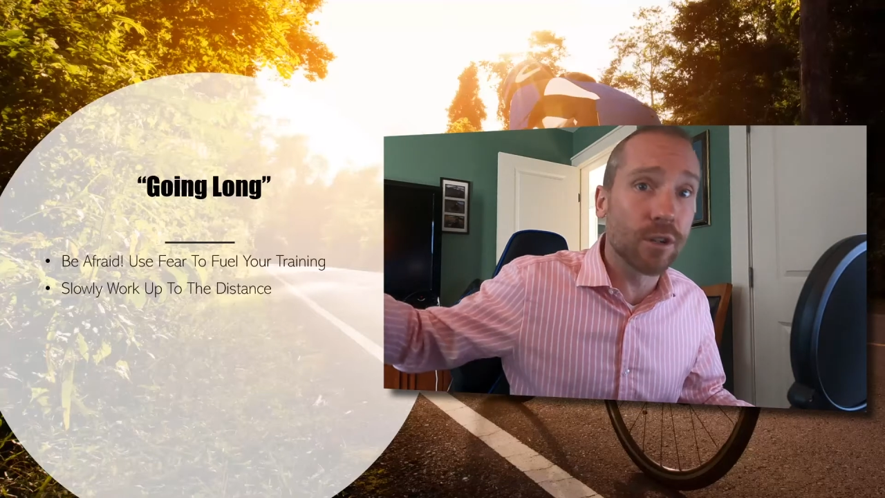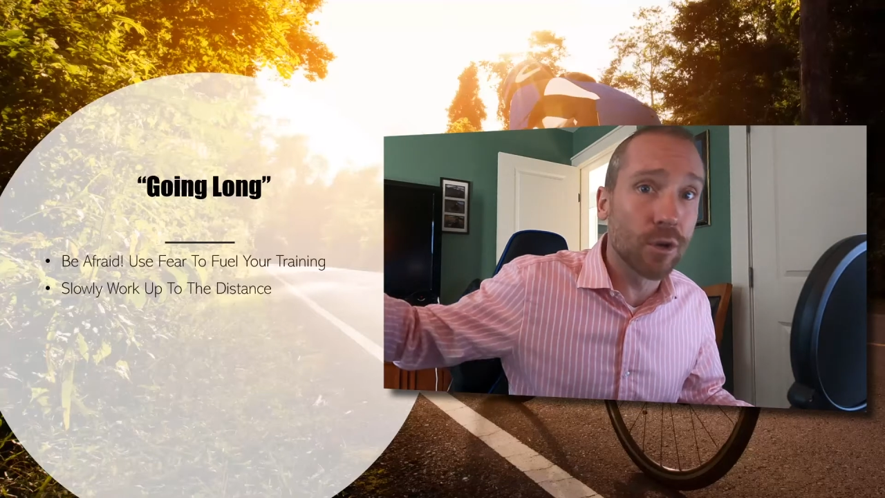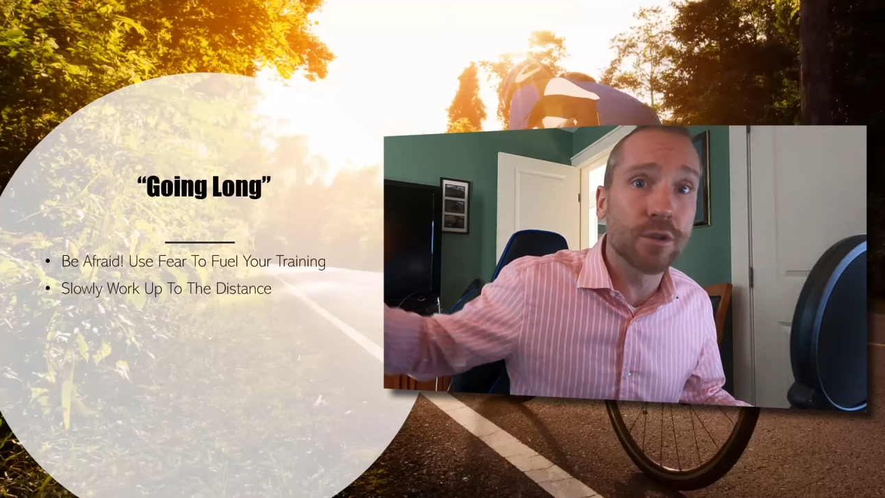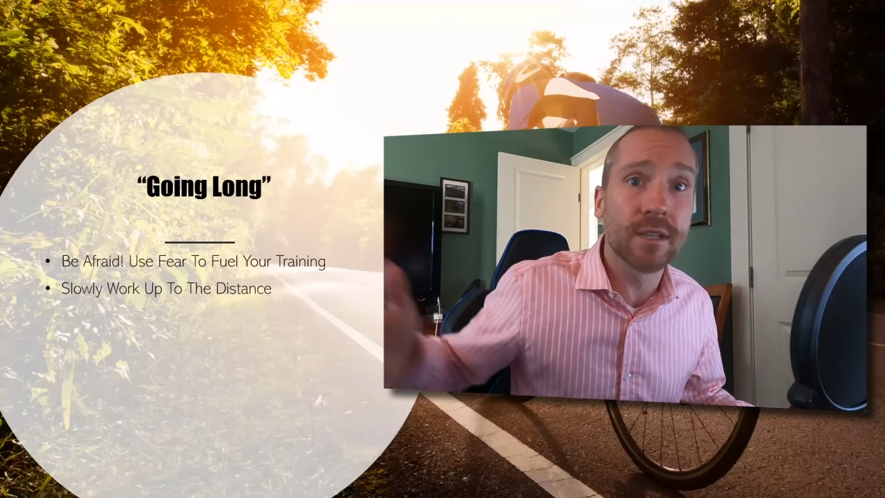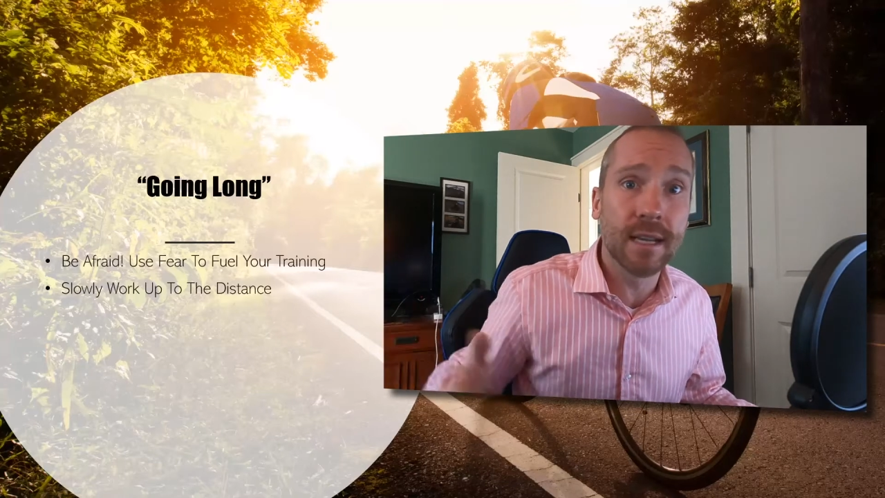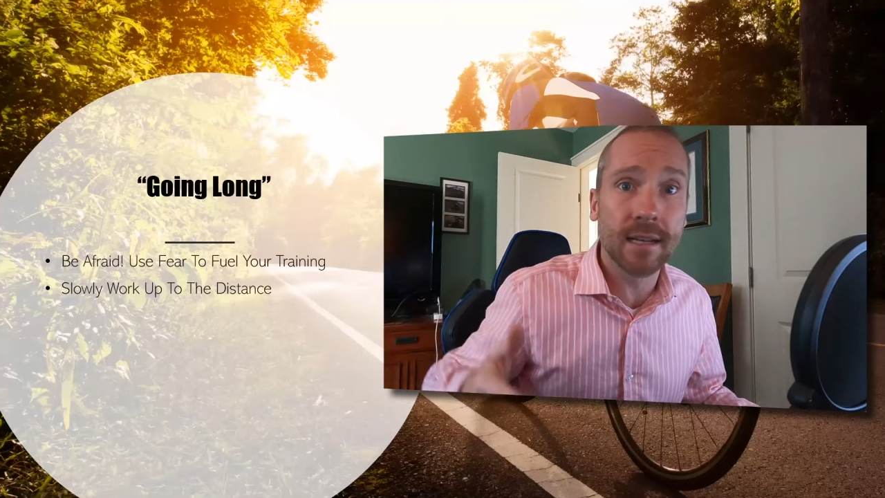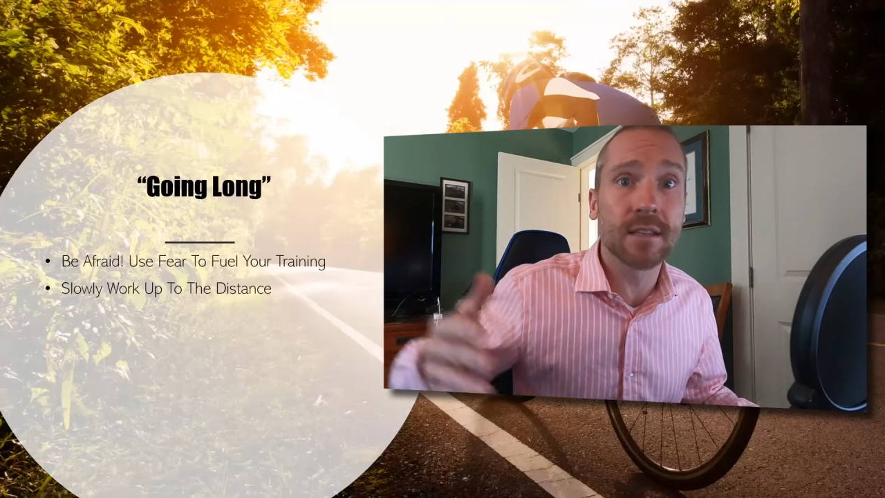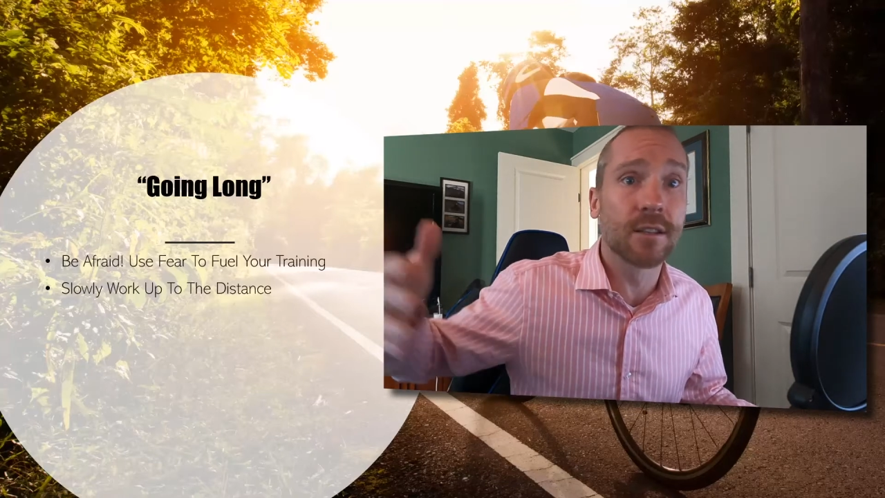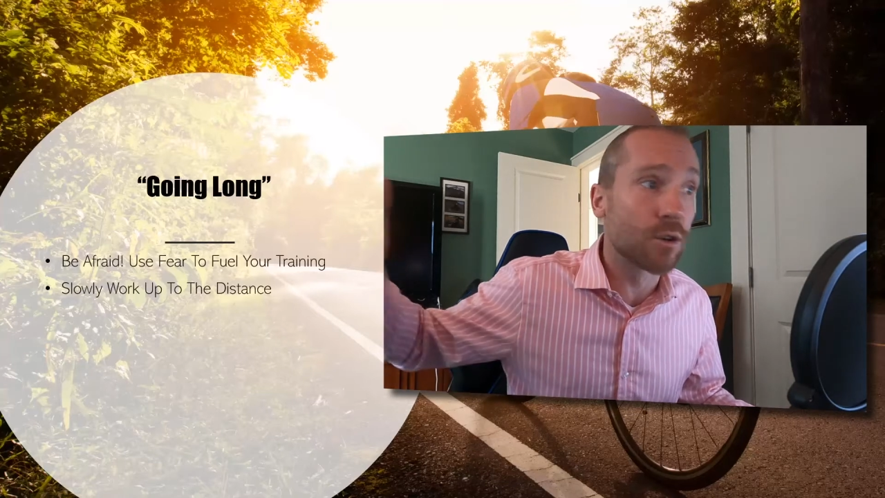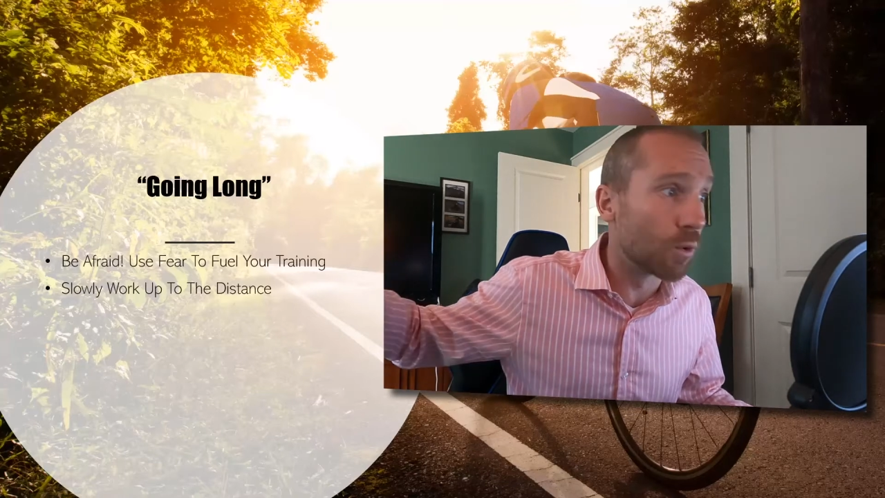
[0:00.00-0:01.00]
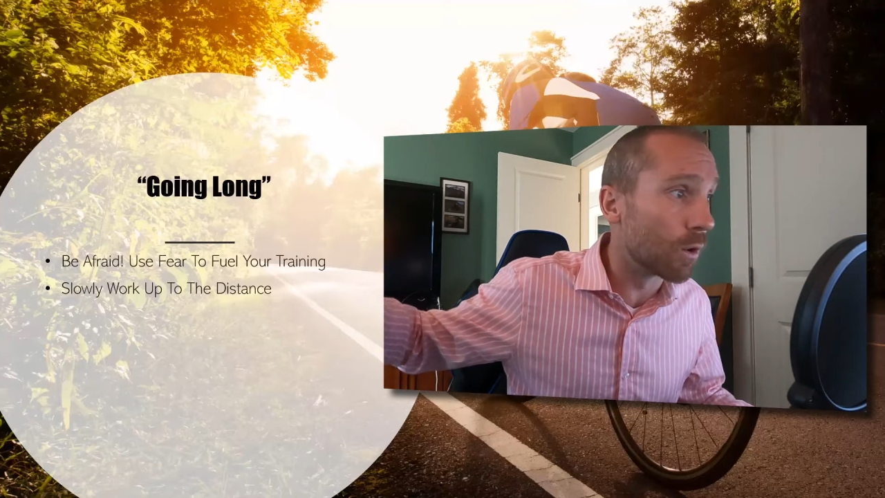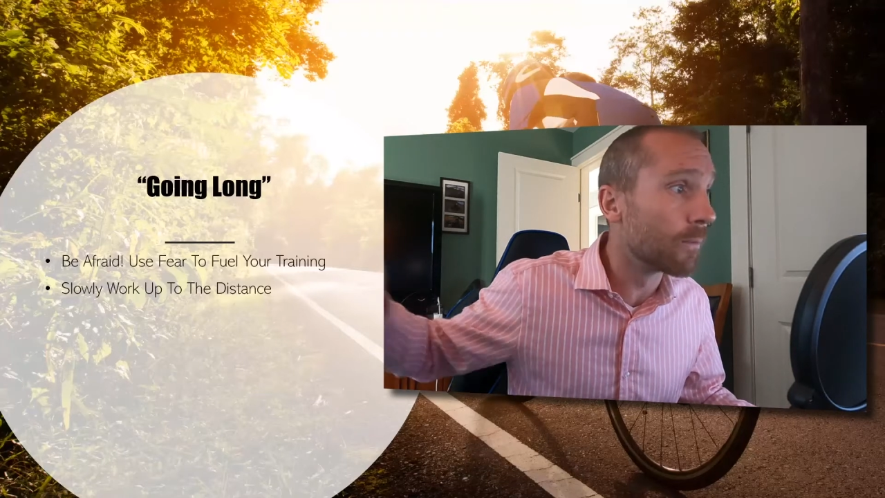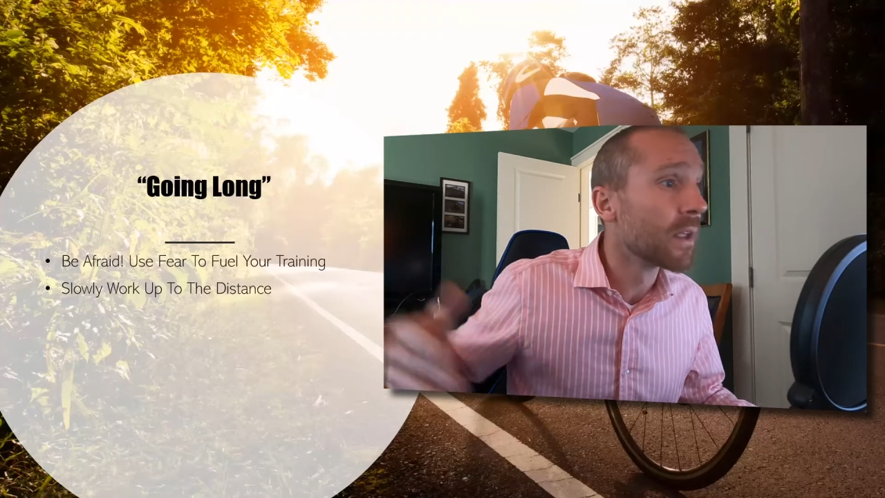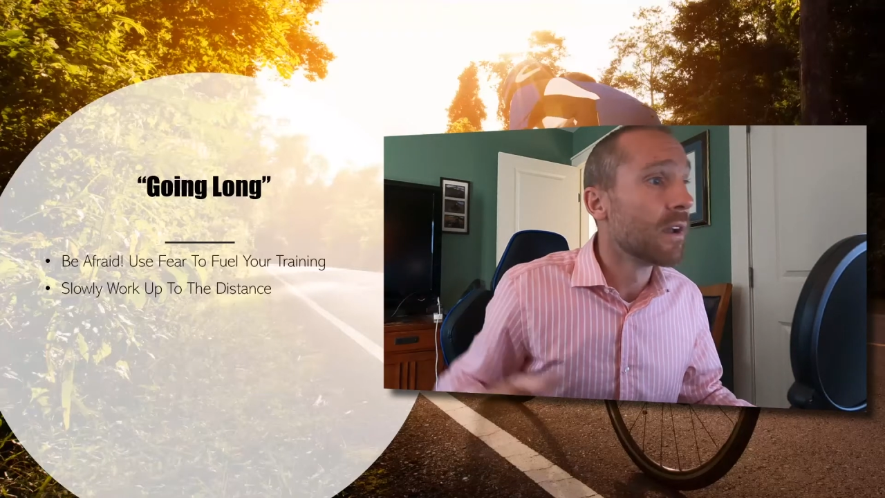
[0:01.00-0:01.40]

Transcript: and closer you get to the goal.